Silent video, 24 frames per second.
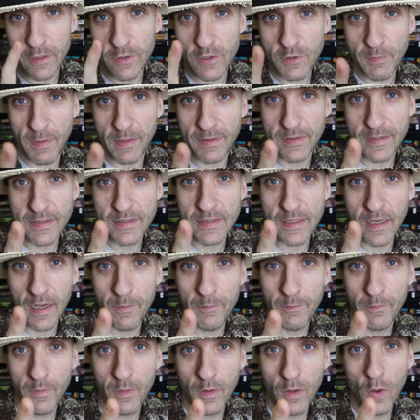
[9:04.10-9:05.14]
that you spent this
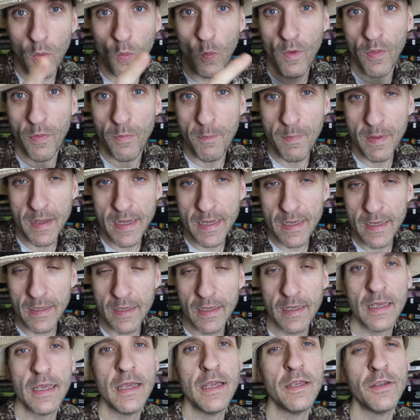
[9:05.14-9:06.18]
time with me
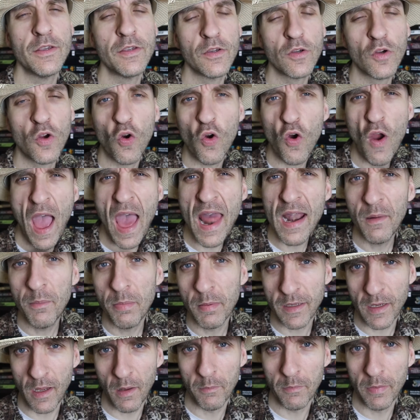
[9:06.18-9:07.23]
is
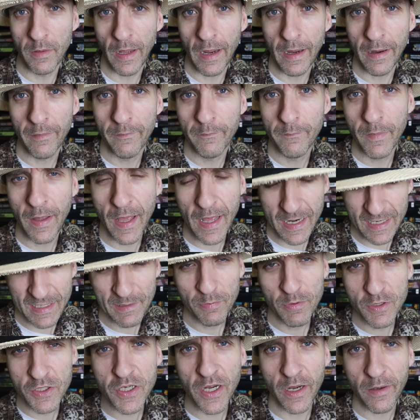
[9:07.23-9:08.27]
incredibly humbling, and I
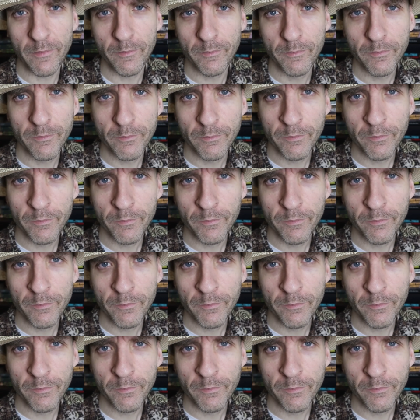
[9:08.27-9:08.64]
appreciate it.